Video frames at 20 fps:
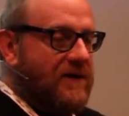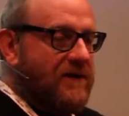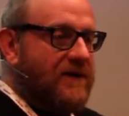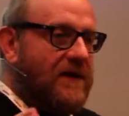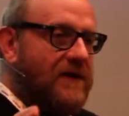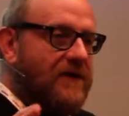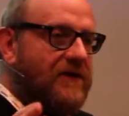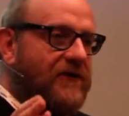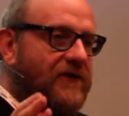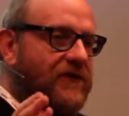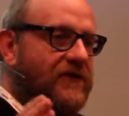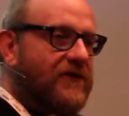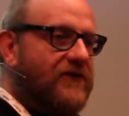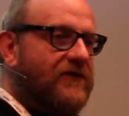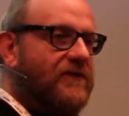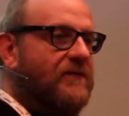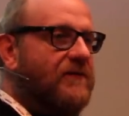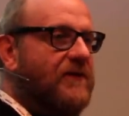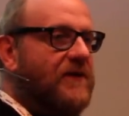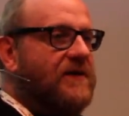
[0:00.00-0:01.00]
there is a
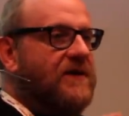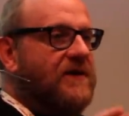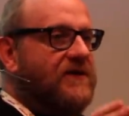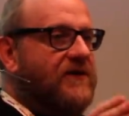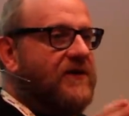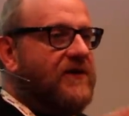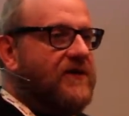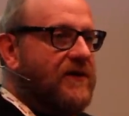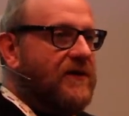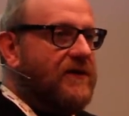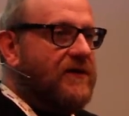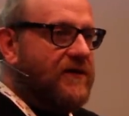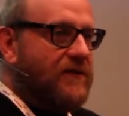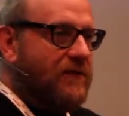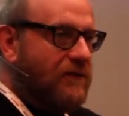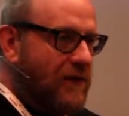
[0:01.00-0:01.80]
system that is designed to